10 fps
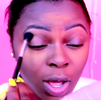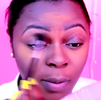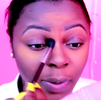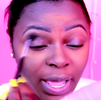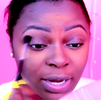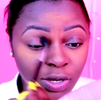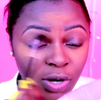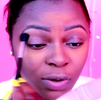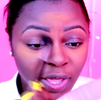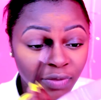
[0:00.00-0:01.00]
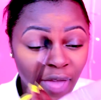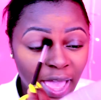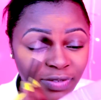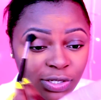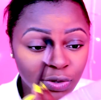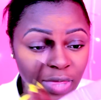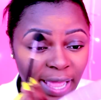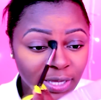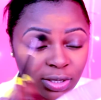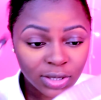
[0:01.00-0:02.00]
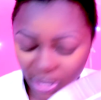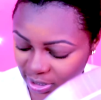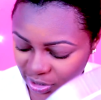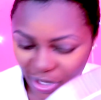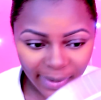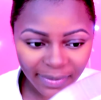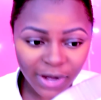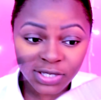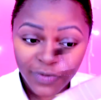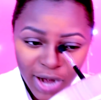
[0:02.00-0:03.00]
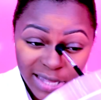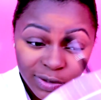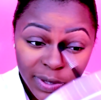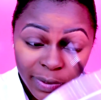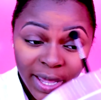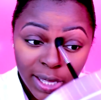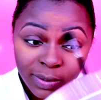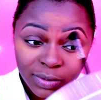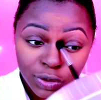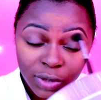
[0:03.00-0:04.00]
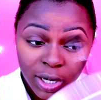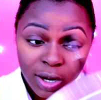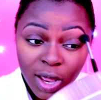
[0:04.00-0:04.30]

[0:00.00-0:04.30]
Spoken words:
But you know, if I have to do that to get the job at MAC or Sephora, I'll do people makeup, sure.